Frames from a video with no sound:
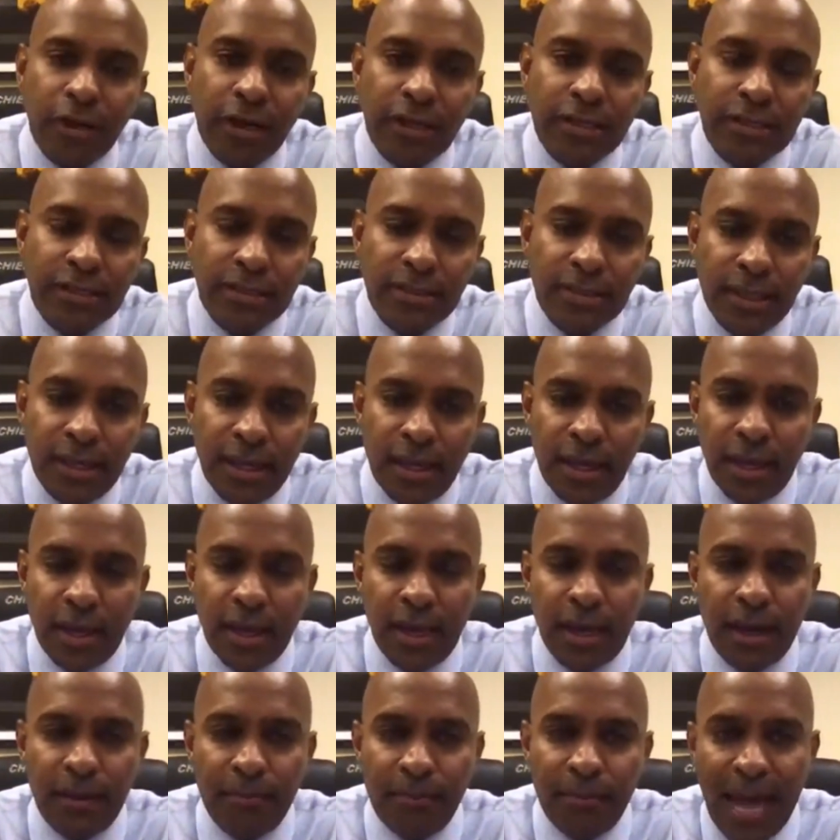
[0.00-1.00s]
Um, I
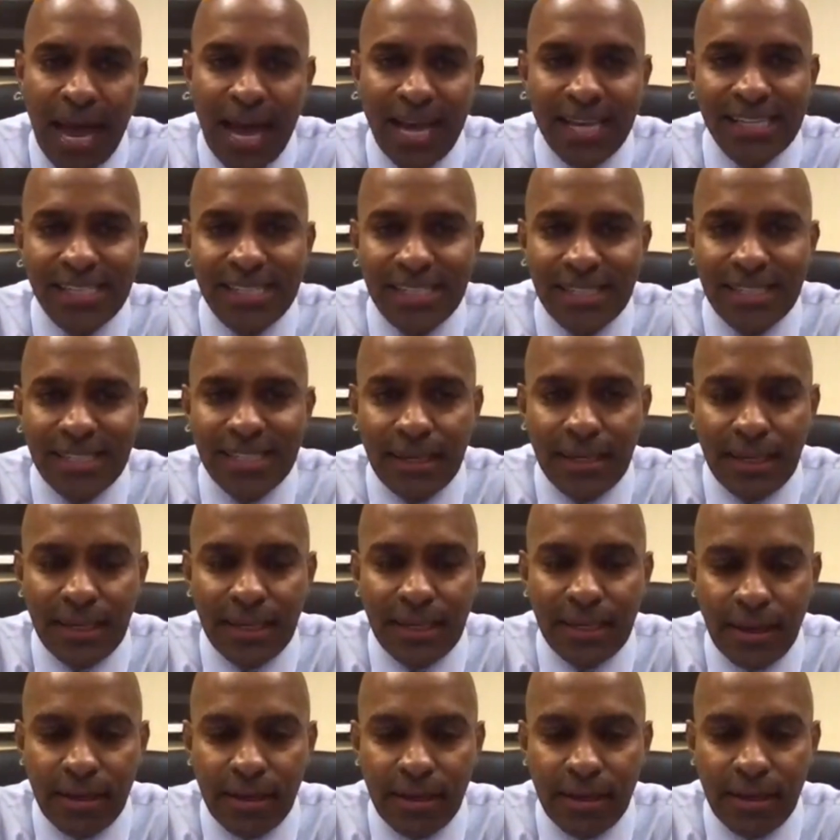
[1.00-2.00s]
see it as
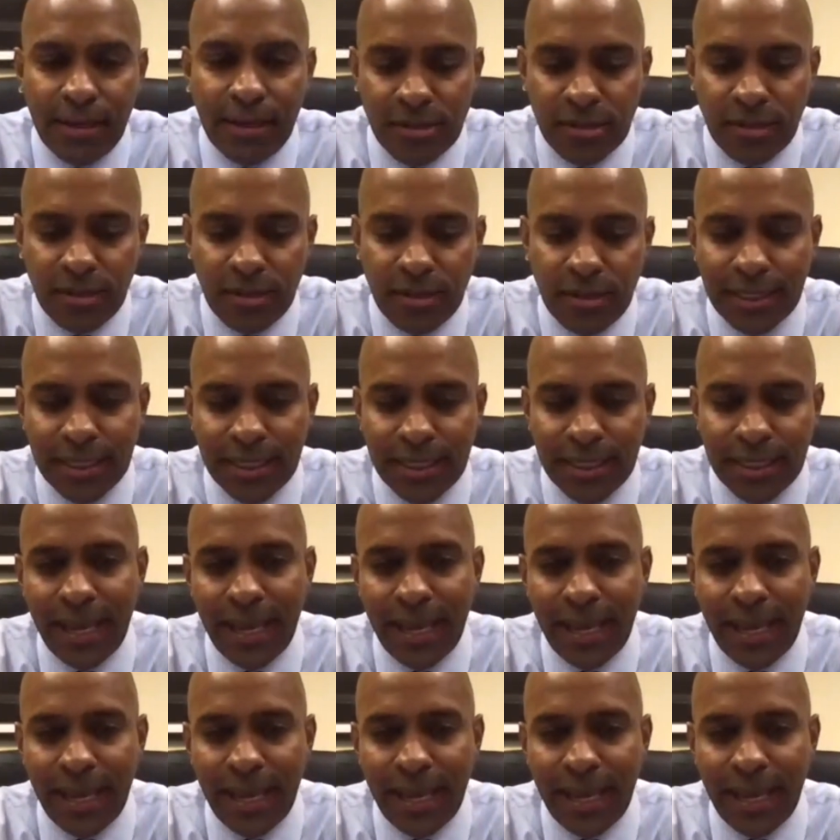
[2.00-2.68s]
neglect.